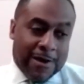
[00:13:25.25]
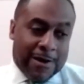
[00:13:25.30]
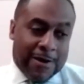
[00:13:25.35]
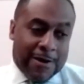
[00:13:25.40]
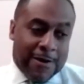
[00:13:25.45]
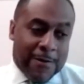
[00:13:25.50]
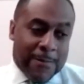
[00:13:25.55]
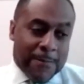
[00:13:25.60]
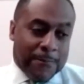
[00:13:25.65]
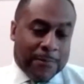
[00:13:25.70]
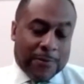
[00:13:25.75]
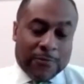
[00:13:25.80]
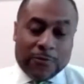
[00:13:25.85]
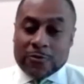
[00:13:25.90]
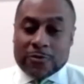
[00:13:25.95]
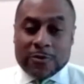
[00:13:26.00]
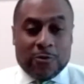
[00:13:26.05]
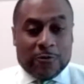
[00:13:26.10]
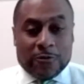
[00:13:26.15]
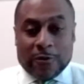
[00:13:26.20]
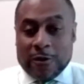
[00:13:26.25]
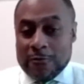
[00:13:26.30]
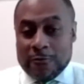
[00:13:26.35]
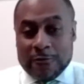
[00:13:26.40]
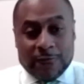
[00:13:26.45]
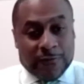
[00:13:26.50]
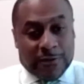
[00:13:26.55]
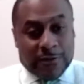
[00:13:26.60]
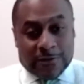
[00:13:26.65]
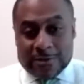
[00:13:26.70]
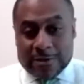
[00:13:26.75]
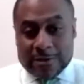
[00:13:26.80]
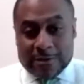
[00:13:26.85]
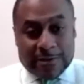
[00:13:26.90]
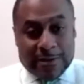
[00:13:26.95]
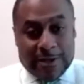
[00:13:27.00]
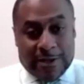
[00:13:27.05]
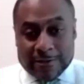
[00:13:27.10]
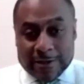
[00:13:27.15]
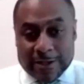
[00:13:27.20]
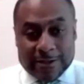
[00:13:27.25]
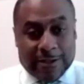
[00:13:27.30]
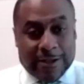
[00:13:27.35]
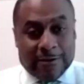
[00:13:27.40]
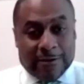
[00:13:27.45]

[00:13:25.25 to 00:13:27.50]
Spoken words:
But there's other events just like that,